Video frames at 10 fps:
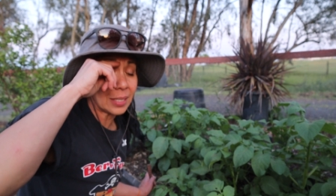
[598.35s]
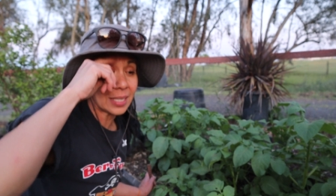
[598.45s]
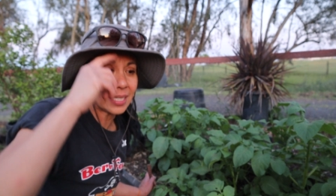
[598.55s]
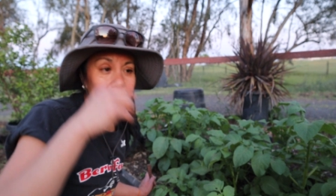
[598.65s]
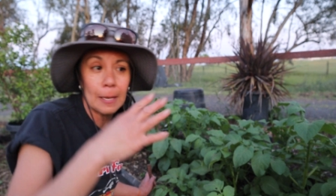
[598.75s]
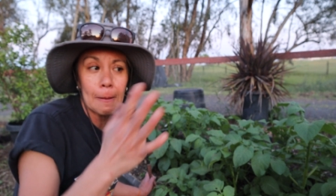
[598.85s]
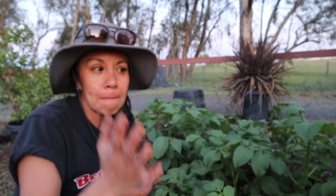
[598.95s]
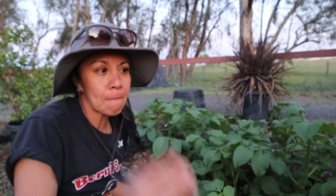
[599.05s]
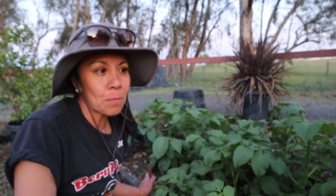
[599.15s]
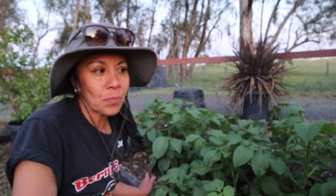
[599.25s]
It's like
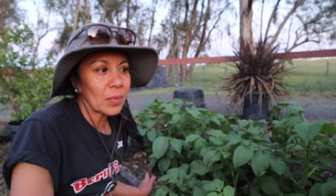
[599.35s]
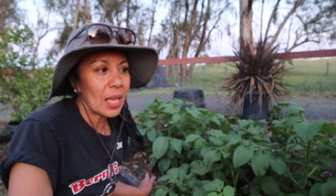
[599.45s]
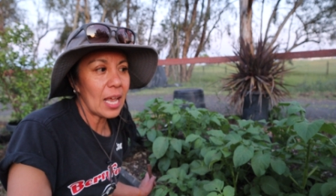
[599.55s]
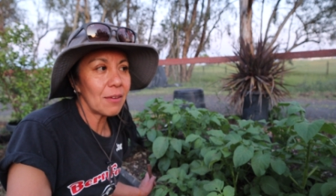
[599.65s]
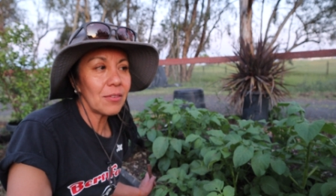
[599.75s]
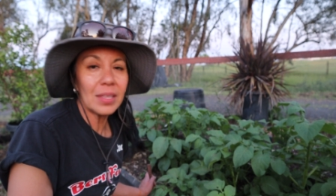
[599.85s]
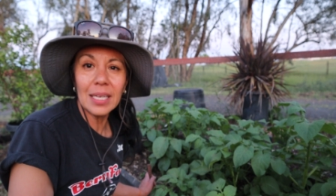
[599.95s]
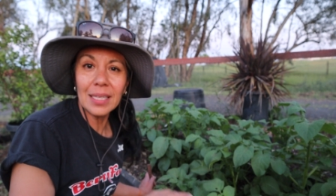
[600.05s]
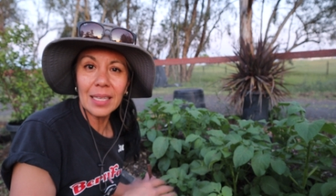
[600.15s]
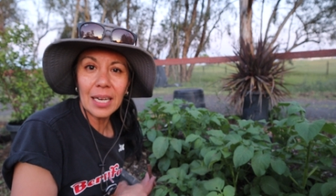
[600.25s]

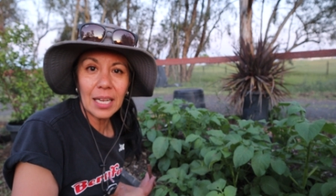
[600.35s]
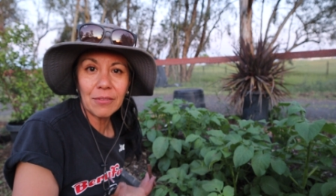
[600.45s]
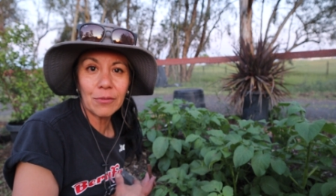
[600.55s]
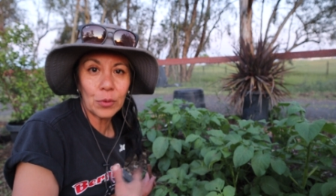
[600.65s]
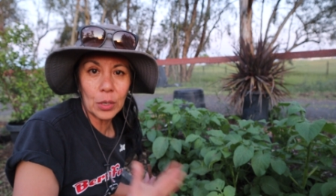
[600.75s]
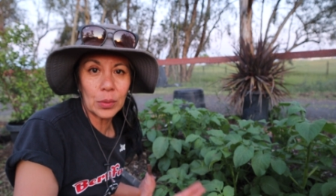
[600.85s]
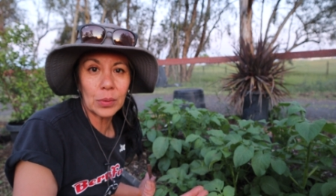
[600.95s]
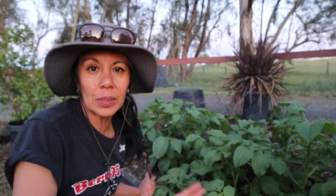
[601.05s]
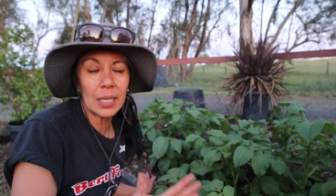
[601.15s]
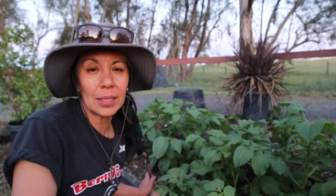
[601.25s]
everything that I have
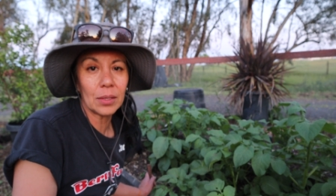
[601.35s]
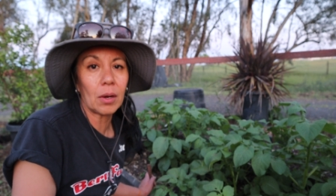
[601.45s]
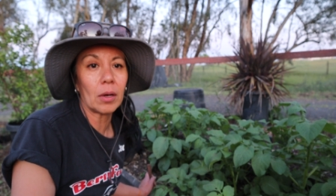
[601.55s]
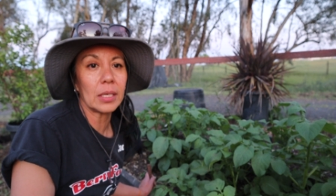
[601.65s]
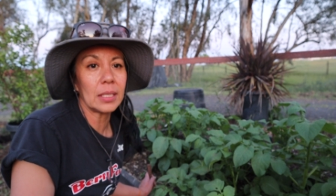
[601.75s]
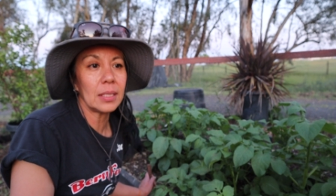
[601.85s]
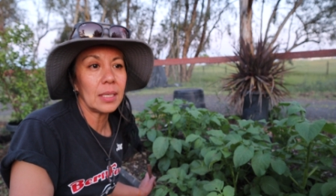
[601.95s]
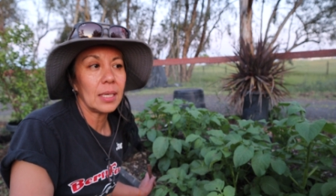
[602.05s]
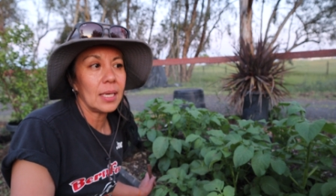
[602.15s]
grown in the garden